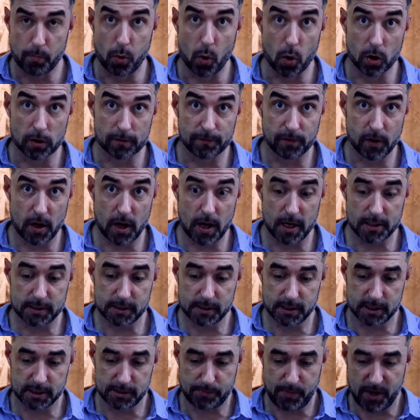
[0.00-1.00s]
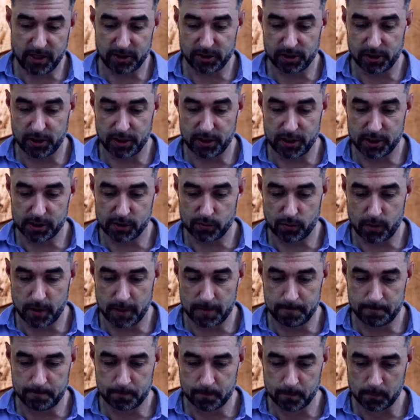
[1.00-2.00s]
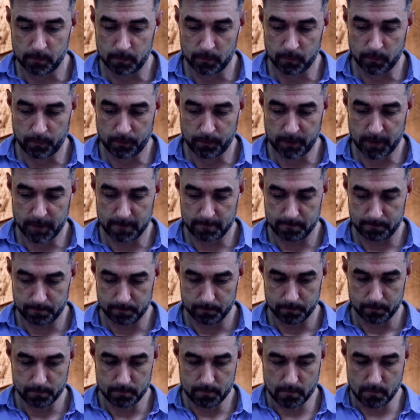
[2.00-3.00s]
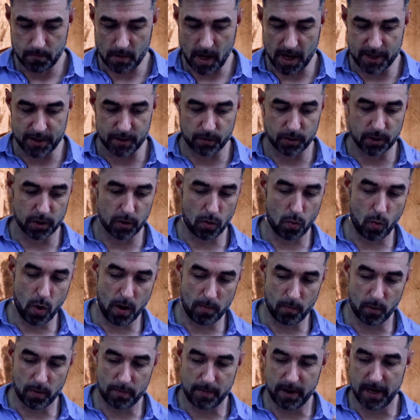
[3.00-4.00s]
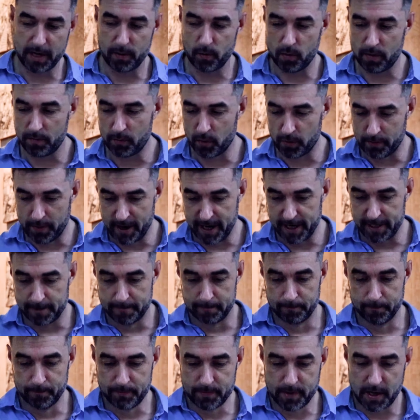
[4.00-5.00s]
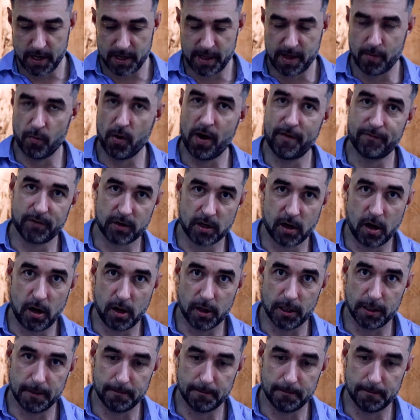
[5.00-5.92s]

Pork floss, especially on this one. I think we're gonna do one more bite, one more bite, and then we'll have to call